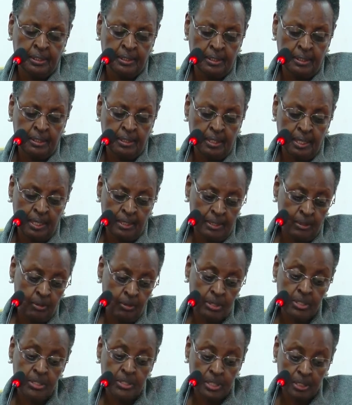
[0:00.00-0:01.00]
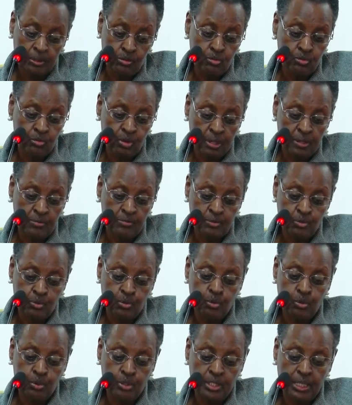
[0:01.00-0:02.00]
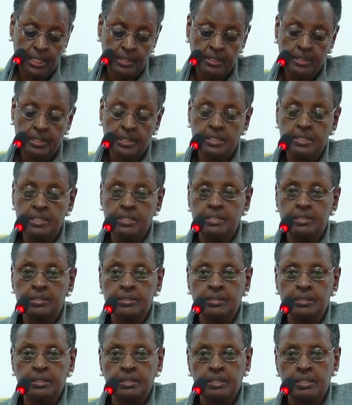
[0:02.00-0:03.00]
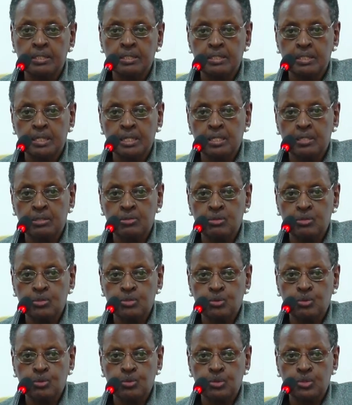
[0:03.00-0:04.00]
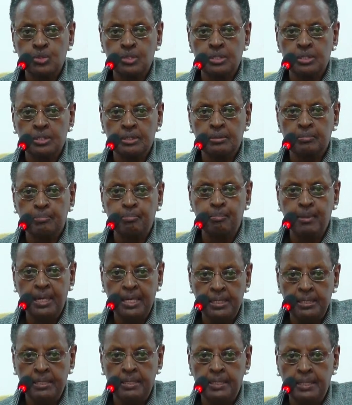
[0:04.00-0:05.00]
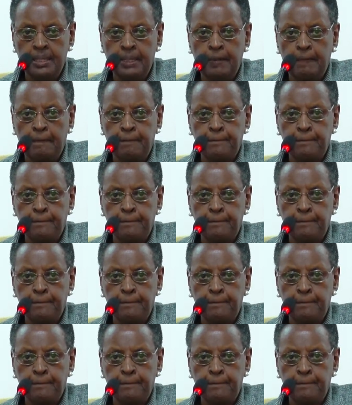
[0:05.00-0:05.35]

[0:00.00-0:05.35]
They are the ones that drive school charges in secondary schools, mainly.